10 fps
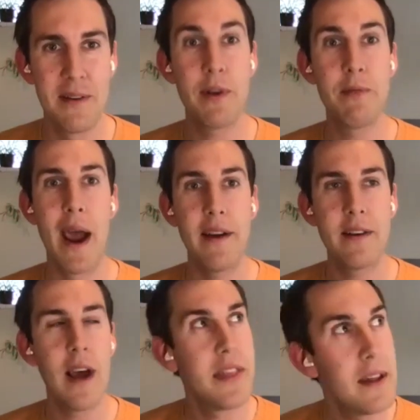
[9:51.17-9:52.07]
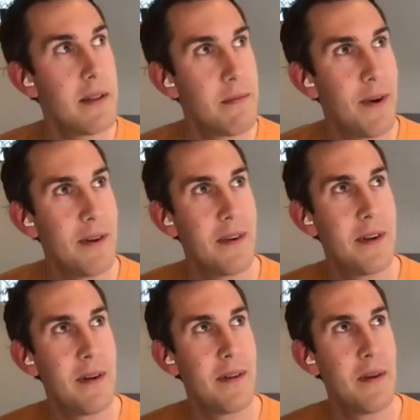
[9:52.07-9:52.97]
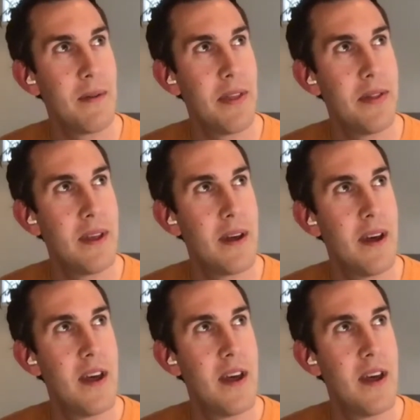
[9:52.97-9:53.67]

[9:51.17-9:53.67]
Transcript: which we actually, I think the the the,